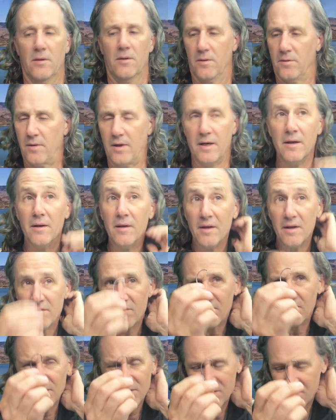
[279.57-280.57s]
right?
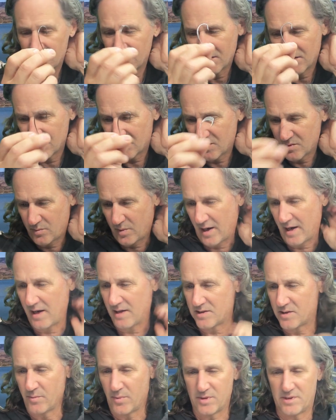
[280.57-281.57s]
This has
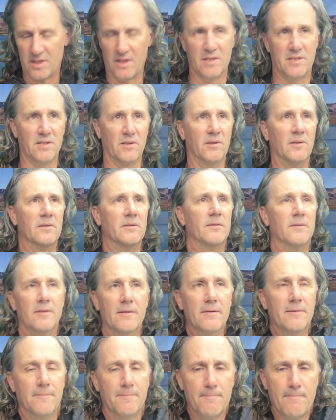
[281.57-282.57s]
the potential
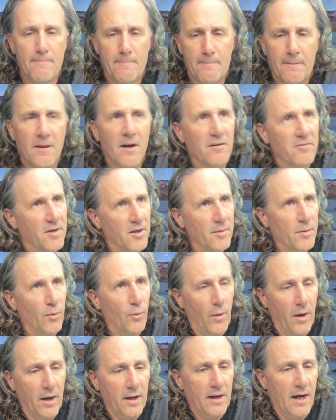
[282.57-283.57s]
of coming
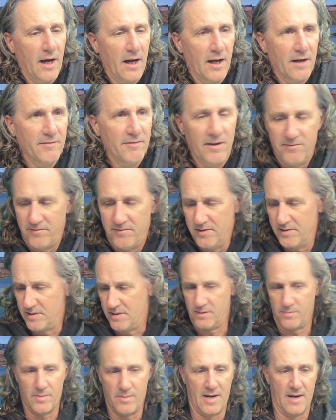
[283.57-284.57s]
right out of that
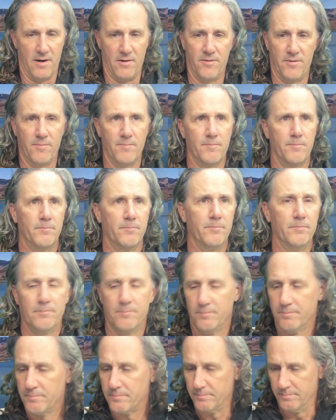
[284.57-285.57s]
fish's mouth.
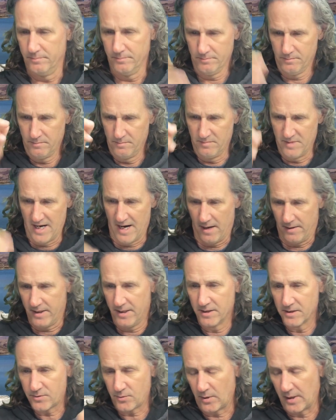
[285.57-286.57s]
Now,
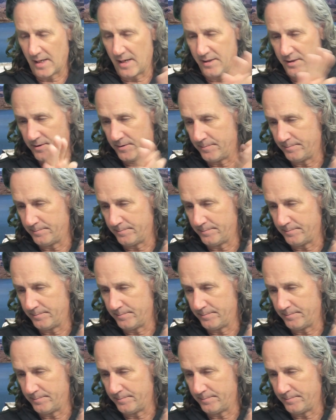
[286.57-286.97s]
here's what I do.